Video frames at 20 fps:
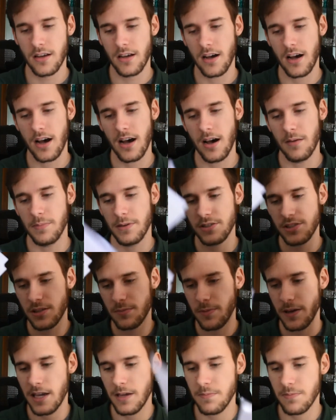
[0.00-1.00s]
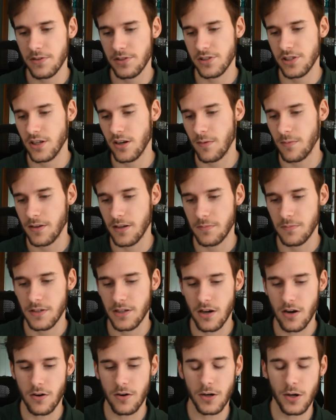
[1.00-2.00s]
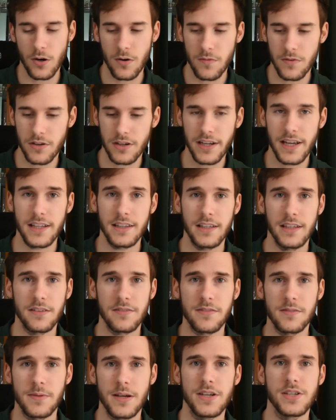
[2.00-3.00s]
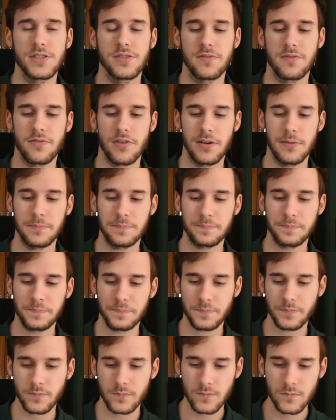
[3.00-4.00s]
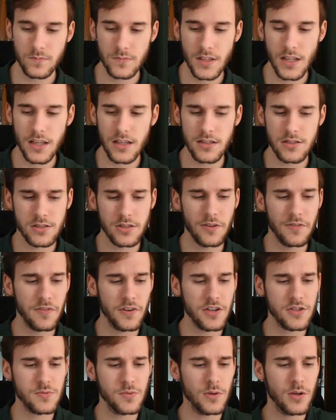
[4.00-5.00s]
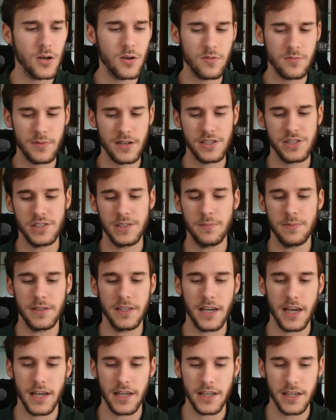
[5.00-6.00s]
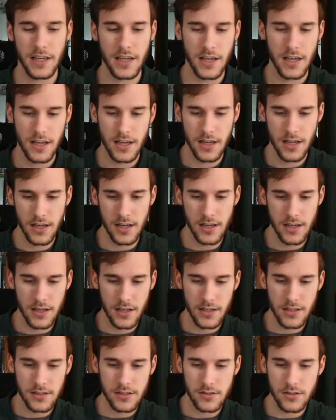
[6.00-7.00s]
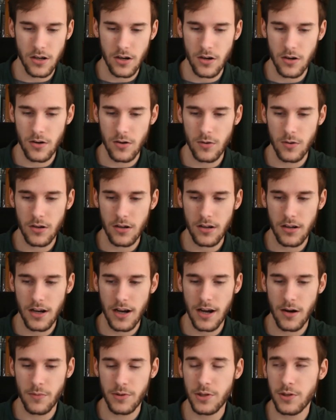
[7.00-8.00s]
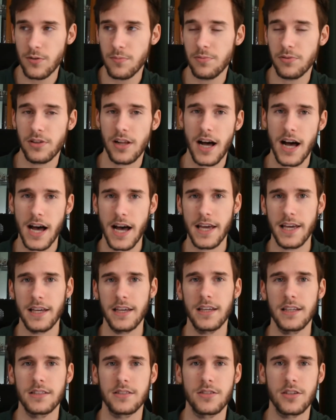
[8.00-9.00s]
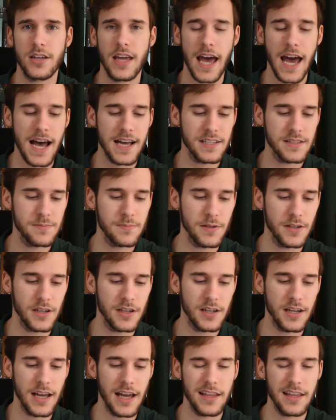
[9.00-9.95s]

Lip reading: a bunch of papers here I'm going to be going over and getting the information from. So first we'll go over my GPA. So when you apply to CASPA,